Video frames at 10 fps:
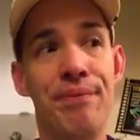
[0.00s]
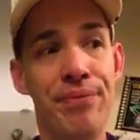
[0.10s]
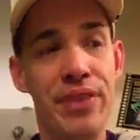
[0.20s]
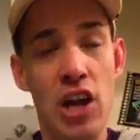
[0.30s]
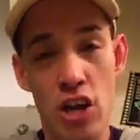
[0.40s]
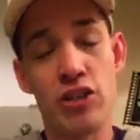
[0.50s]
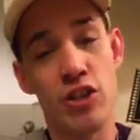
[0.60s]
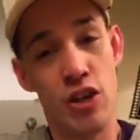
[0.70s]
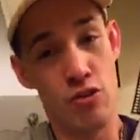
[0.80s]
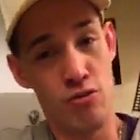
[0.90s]
that also
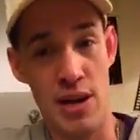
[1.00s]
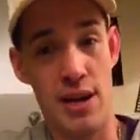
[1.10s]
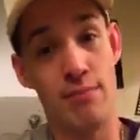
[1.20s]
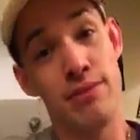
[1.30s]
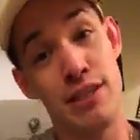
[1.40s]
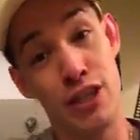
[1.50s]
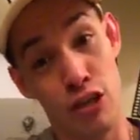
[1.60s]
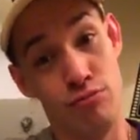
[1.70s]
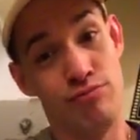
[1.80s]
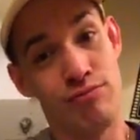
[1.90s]
know who I am. So,
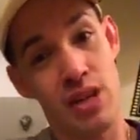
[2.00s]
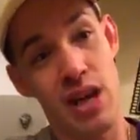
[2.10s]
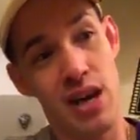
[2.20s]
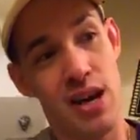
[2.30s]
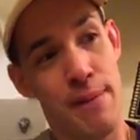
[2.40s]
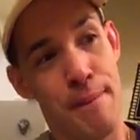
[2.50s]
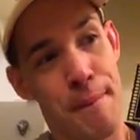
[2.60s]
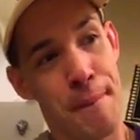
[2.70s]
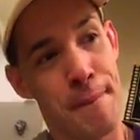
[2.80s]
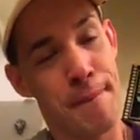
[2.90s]
um,
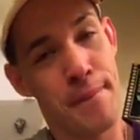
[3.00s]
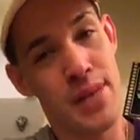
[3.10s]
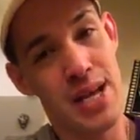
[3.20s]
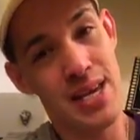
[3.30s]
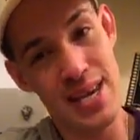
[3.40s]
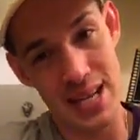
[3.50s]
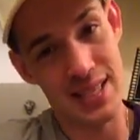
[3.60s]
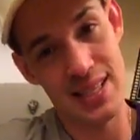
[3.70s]
yes.